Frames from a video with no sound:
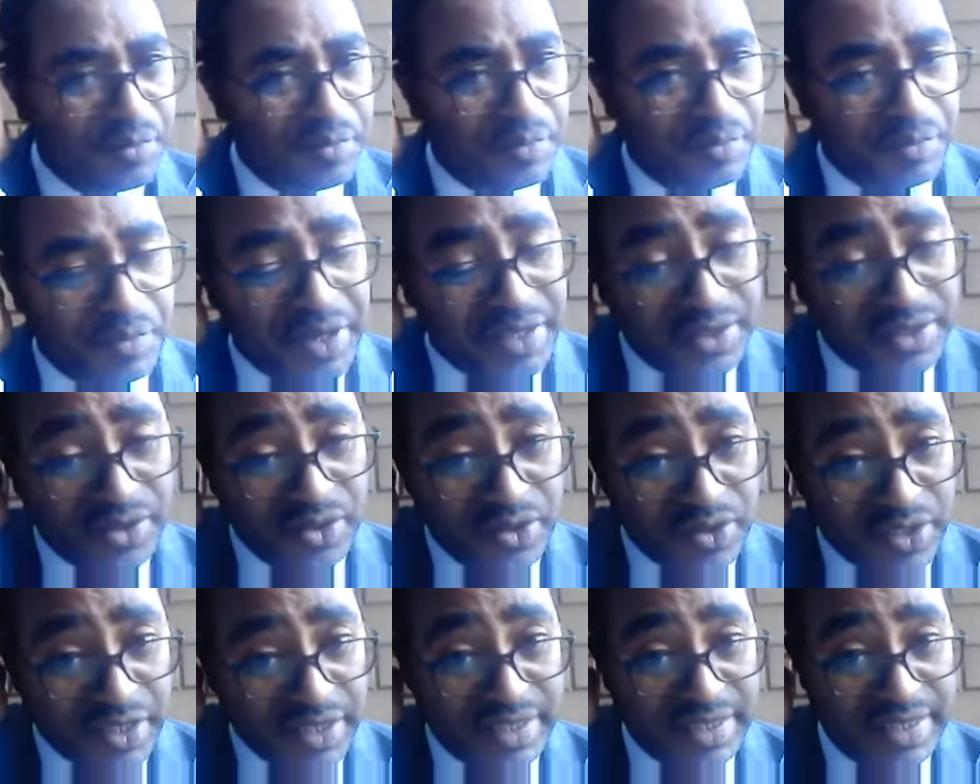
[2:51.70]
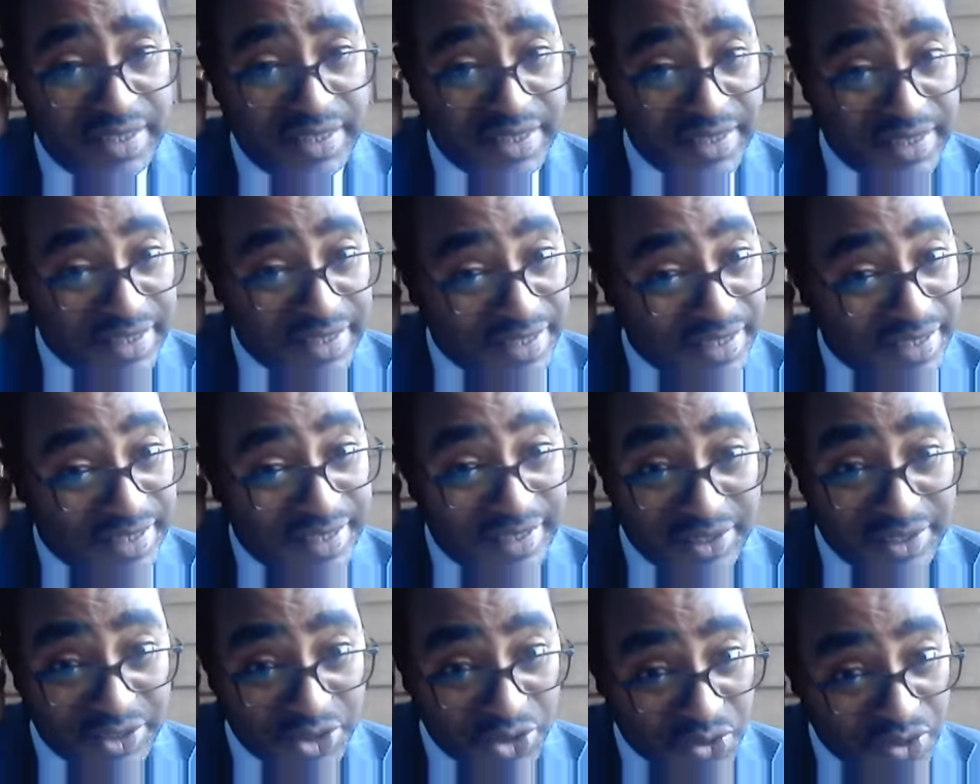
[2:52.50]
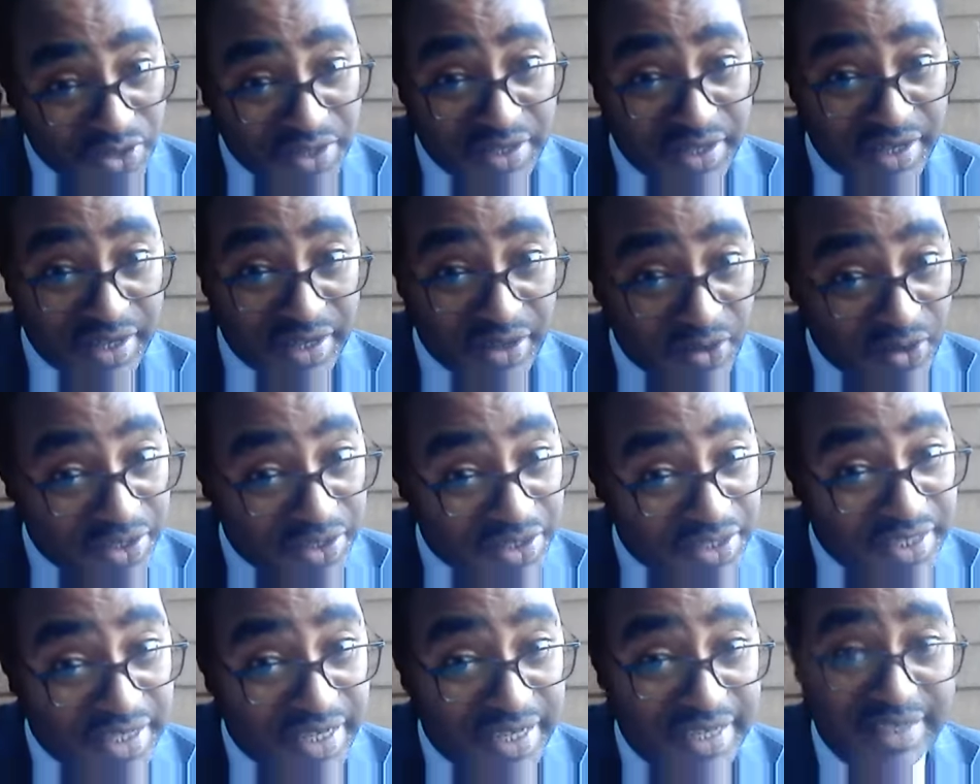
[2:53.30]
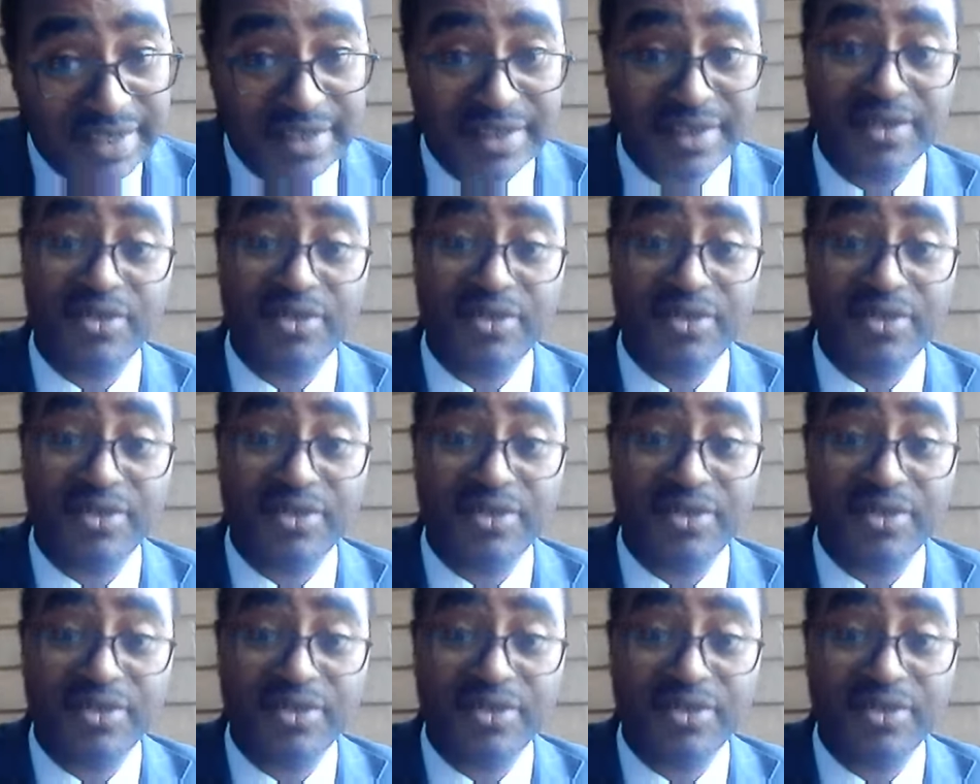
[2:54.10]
based on this, uh, insurance regulation has